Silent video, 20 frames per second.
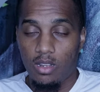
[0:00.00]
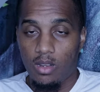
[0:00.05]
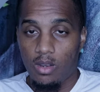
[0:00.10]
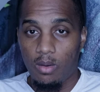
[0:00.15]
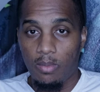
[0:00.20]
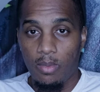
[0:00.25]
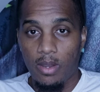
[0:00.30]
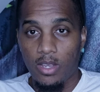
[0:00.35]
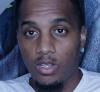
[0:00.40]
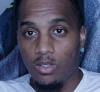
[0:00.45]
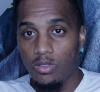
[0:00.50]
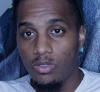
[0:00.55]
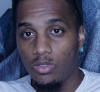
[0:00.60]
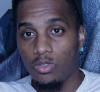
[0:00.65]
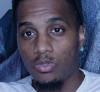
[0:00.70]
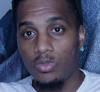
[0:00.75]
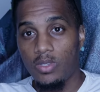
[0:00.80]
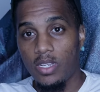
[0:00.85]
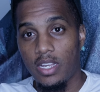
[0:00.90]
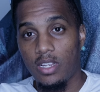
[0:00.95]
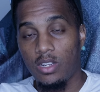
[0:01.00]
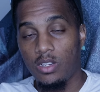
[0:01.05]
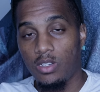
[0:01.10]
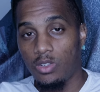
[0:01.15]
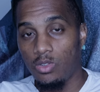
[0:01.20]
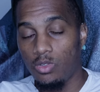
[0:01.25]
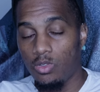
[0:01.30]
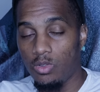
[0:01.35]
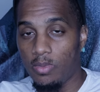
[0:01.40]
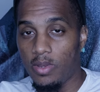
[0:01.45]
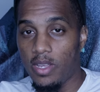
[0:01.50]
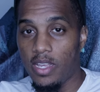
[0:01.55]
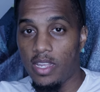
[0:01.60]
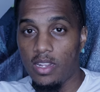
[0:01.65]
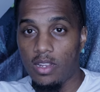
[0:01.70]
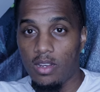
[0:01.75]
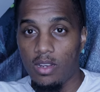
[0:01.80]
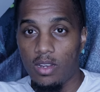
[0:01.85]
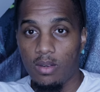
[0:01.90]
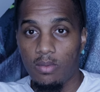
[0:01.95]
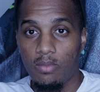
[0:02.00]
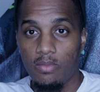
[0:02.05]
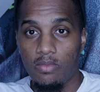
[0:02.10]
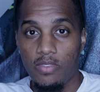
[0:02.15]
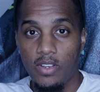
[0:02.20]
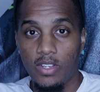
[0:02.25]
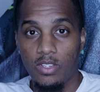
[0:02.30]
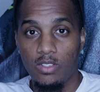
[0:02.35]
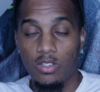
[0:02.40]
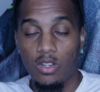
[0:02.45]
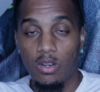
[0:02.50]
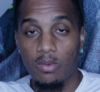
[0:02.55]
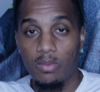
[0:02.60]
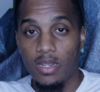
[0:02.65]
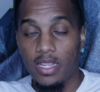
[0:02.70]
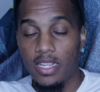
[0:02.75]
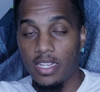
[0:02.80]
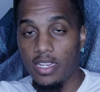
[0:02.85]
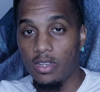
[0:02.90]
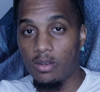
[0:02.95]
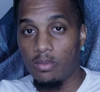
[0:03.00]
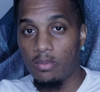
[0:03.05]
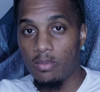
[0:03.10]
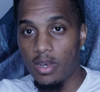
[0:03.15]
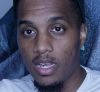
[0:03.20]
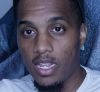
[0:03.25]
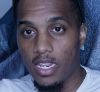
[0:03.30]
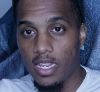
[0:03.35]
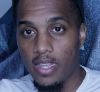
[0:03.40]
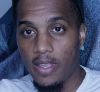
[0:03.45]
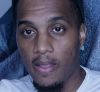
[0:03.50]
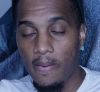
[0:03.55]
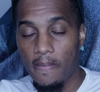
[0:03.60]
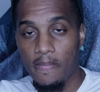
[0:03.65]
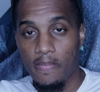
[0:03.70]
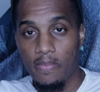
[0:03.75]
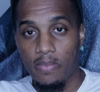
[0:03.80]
on my YouTube channel due to being uh, featured on Millennial Money.